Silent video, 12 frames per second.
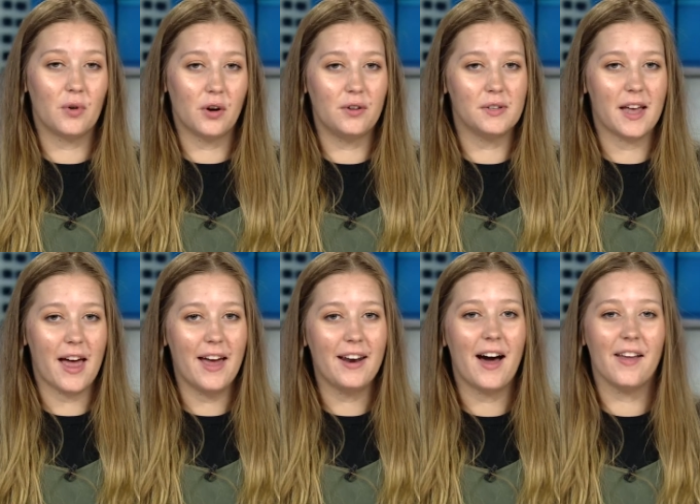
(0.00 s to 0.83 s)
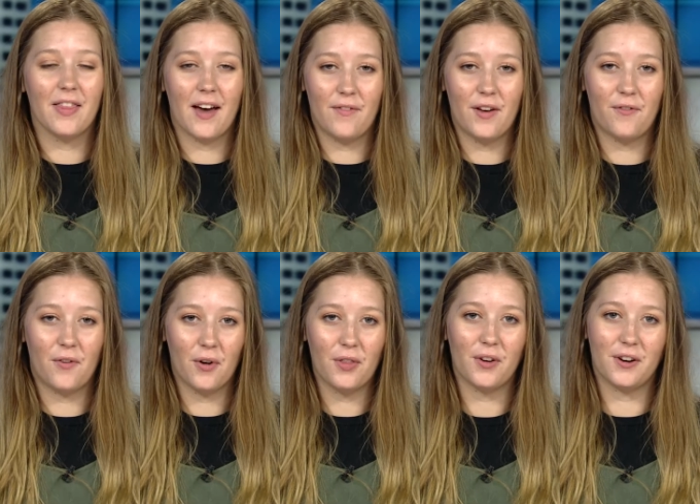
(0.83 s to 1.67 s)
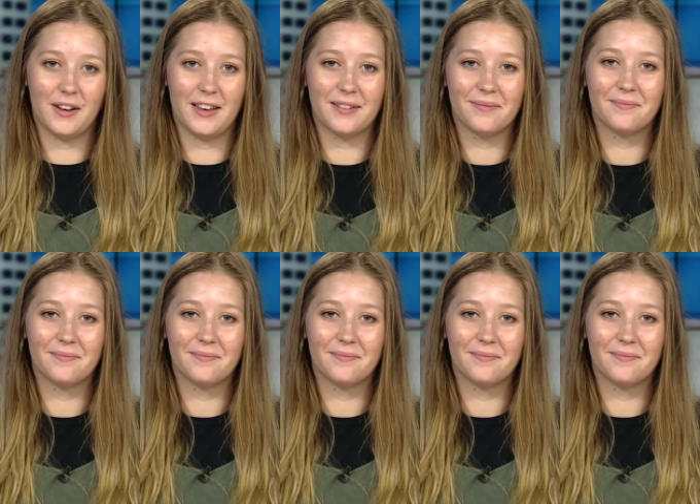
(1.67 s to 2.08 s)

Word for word: more news ahead on Live at 4.30.